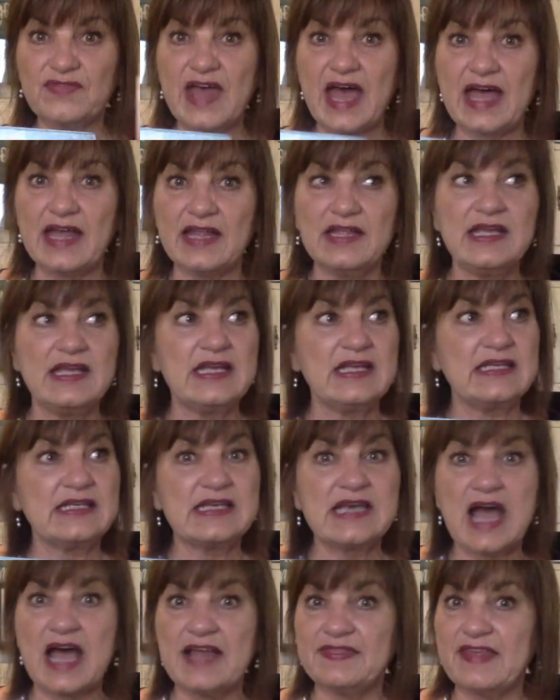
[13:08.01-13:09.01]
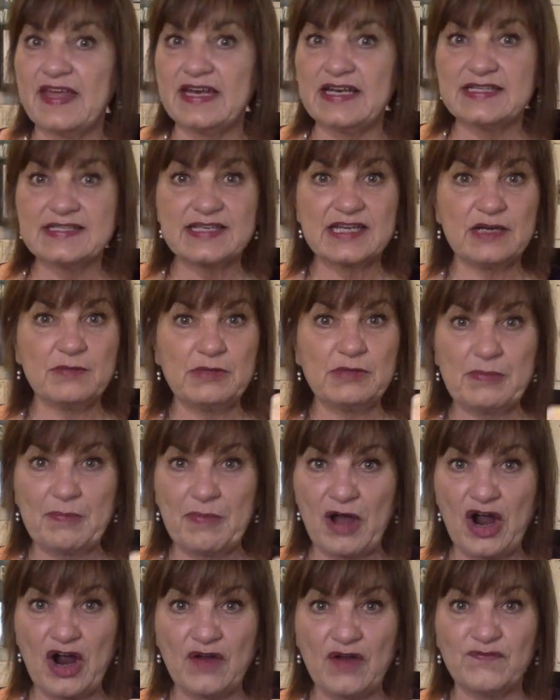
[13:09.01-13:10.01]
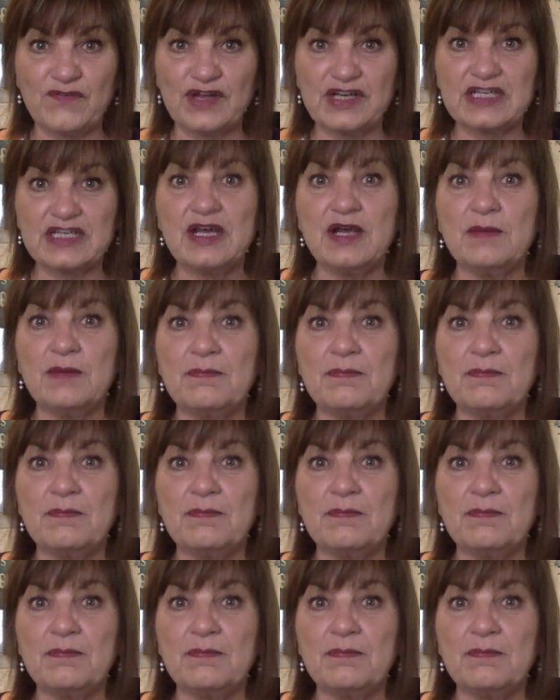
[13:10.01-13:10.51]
That, not that it's going to be perfect,